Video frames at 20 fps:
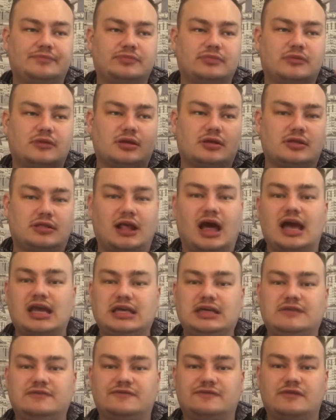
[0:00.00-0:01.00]

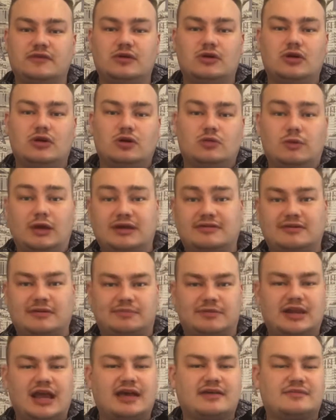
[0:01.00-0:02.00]
Clive wakes up the
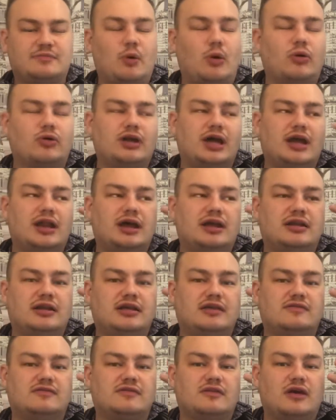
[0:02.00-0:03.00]
next morning and
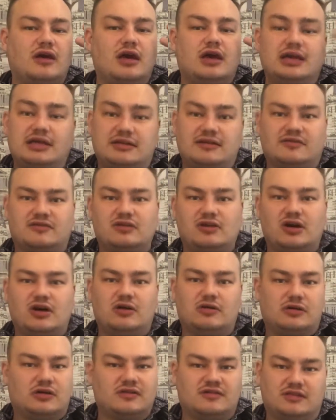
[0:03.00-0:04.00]
he doesn't know,
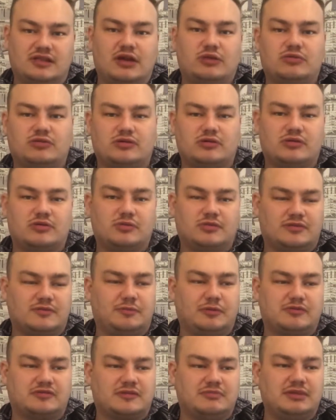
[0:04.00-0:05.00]
because Luke was
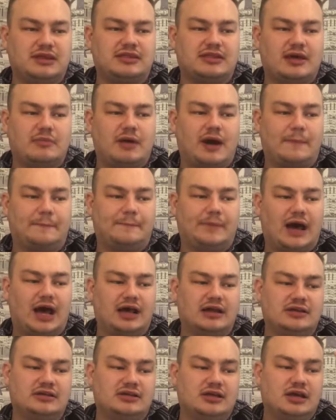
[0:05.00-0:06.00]
supposed to meet them up
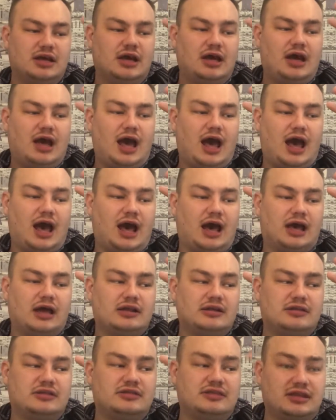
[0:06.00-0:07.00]
and
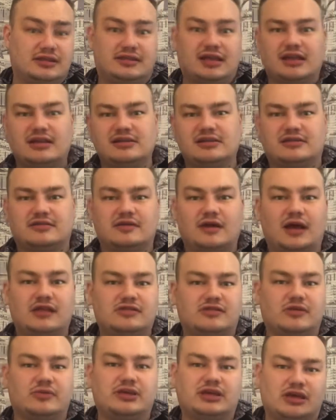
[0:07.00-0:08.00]
they didn't, and so
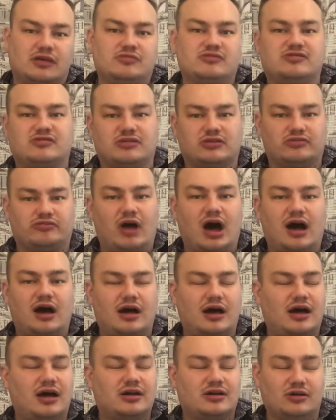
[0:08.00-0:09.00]
he goes to
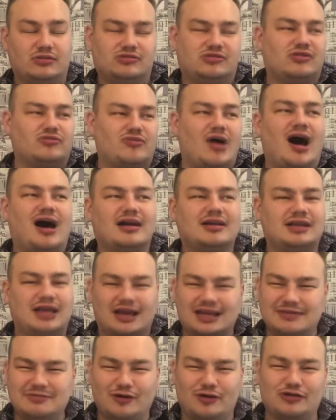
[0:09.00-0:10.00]
Rani. I
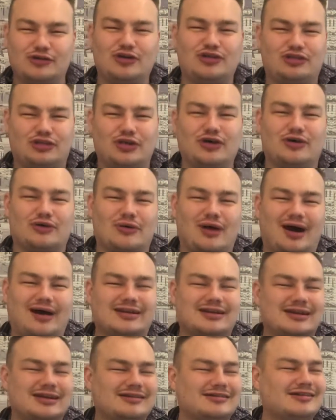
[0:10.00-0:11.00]
keep calling her the
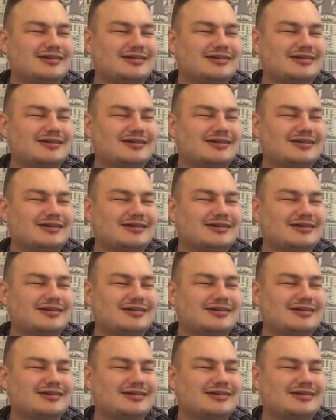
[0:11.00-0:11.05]
Rani.